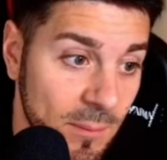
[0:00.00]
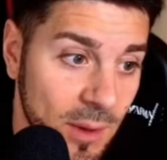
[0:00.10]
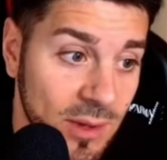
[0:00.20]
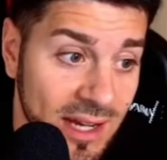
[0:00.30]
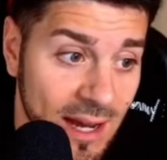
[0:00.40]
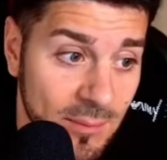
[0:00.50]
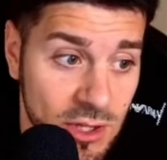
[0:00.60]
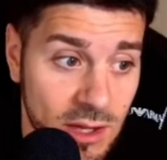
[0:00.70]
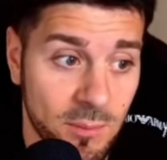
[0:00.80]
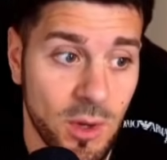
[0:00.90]
We recapture
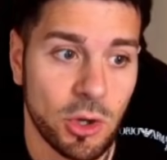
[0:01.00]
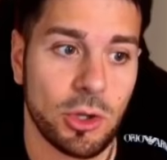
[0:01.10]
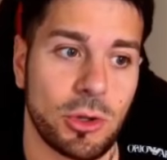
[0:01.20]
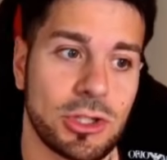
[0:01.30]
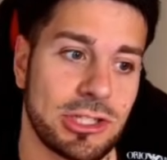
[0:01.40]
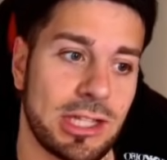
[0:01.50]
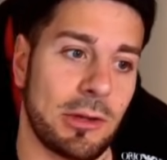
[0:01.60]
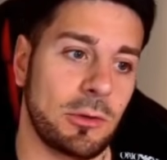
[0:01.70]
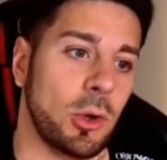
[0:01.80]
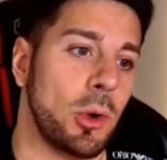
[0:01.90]
the pawn on
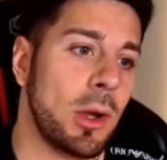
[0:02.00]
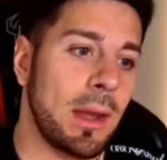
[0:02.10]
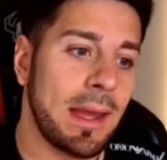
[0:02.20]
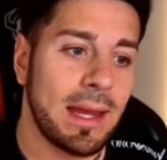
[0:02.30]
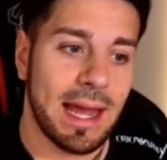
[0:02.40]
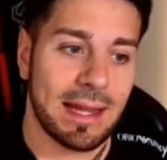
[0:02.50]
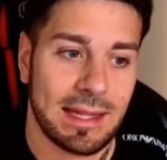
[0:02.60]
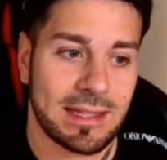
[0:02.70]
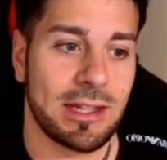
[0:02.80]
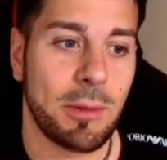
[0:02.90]
c4, and
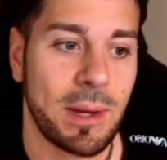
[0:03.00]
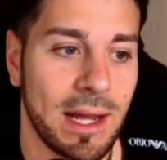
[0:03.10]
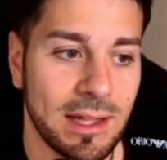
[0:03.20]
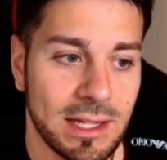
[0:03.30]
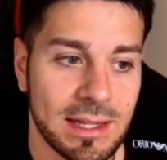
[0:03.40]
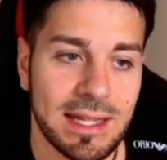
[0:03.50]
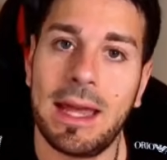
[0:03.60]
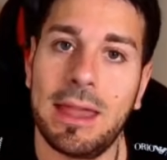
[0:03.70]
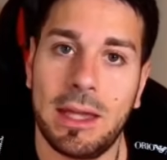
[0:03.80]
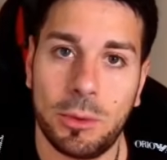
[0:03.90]
this is practically the
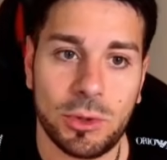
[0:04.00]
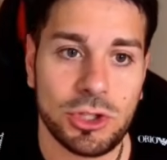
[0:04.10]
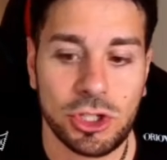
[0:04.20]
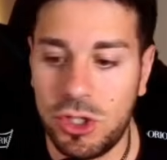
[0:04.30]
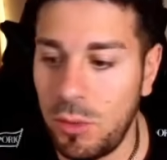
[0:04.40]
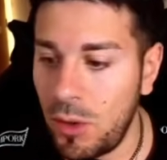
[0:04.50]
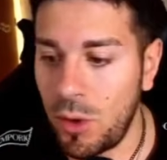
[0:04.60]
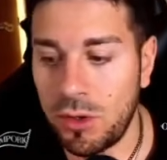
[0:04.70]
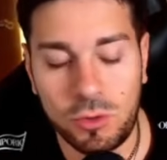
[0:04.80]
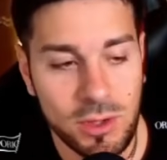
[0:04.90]
ideal position we
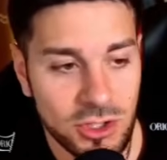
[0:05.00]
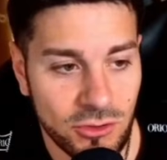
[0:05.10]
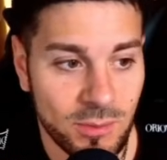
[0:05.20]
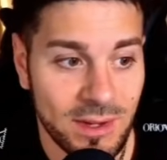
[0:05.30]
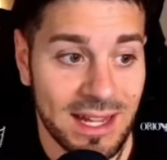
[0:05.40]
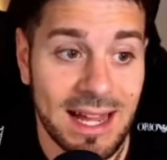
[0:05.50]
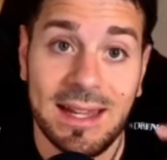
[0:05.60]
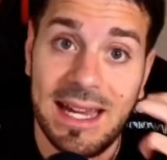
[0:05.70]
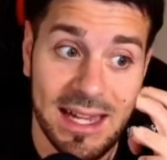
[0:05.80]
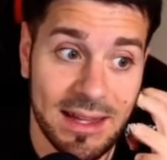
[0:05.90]
want to reach from the
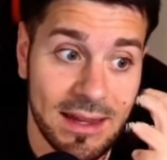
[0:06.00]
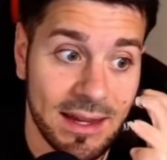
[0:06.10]
Catalan.